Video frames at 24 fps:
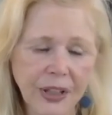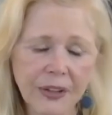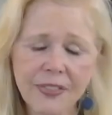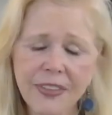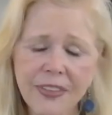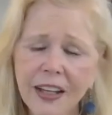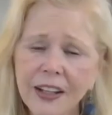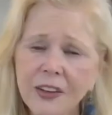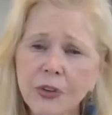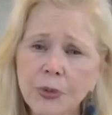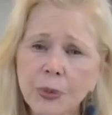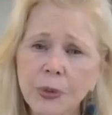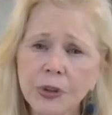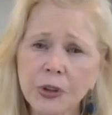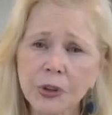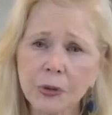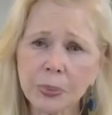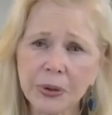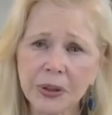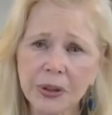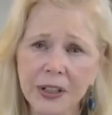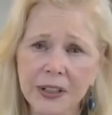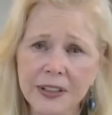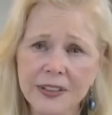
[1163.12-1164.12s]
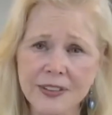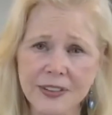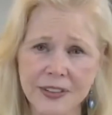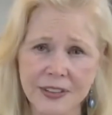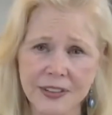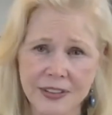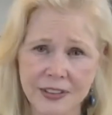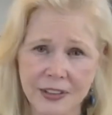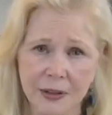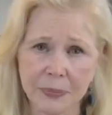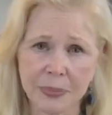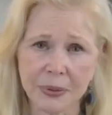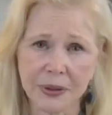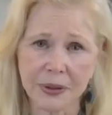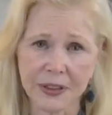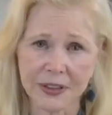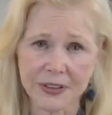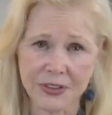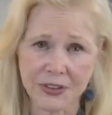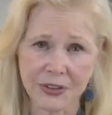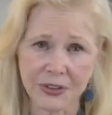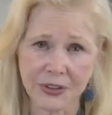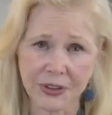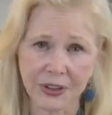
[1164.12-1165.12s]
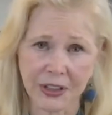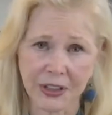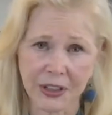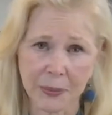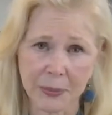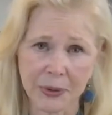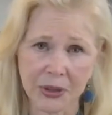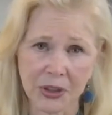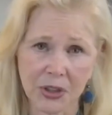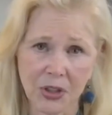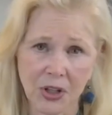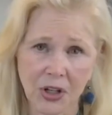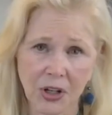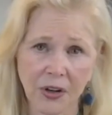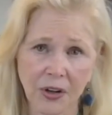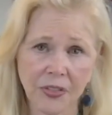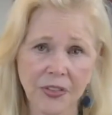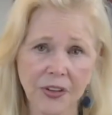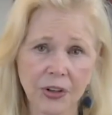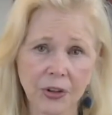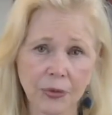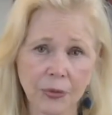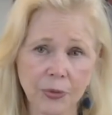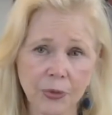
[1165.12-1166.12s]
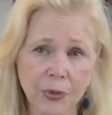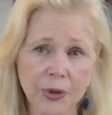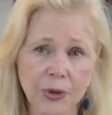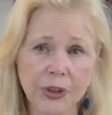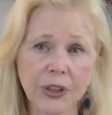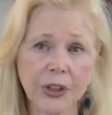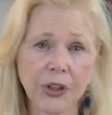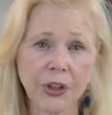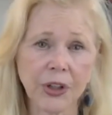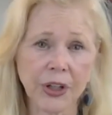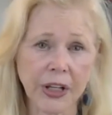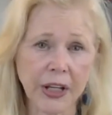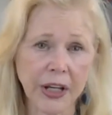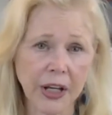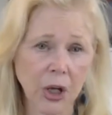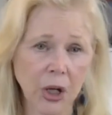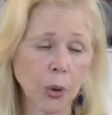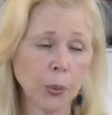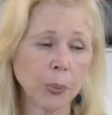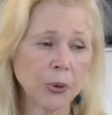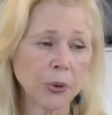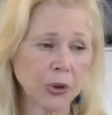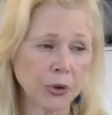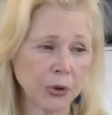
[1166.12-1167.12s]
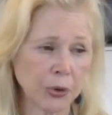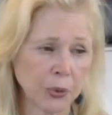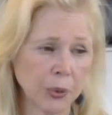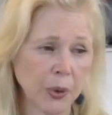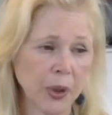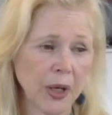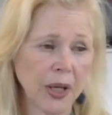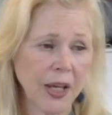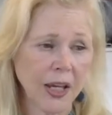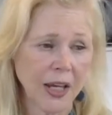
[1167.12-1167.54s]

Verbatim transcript: that's where your plots and subplots are going to come along that are really going to help you